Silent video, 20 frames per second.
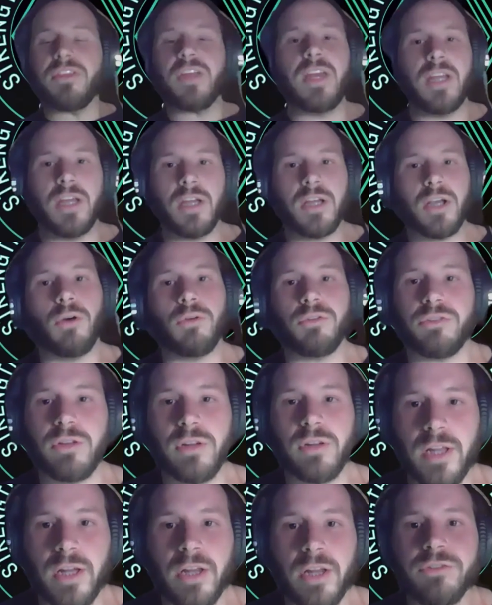hitting and coaching.
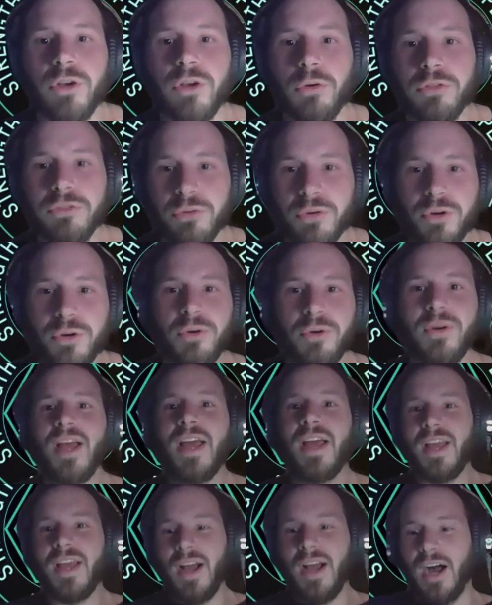Like, let's go through
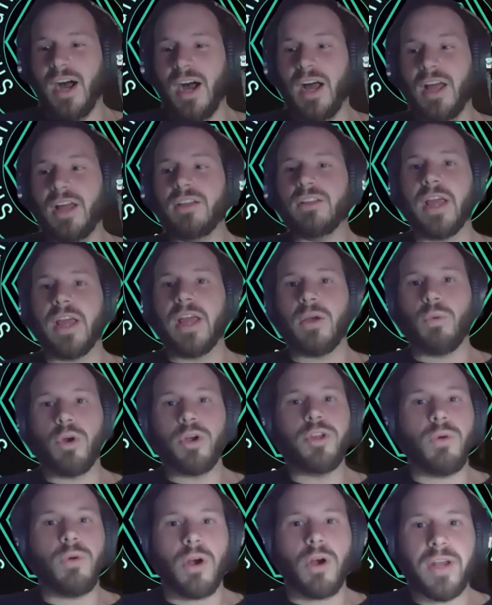uh, like where
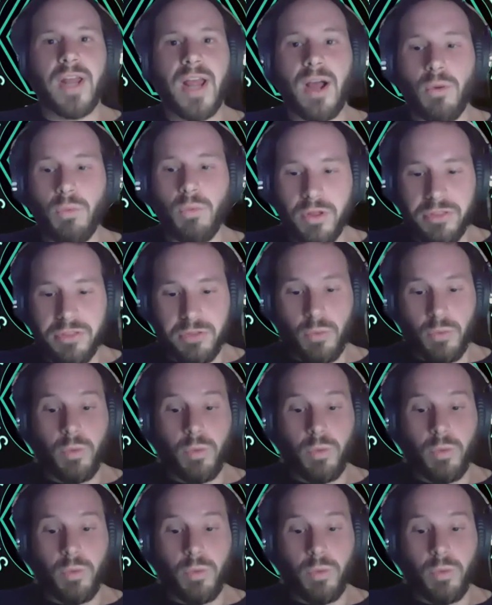you are now with,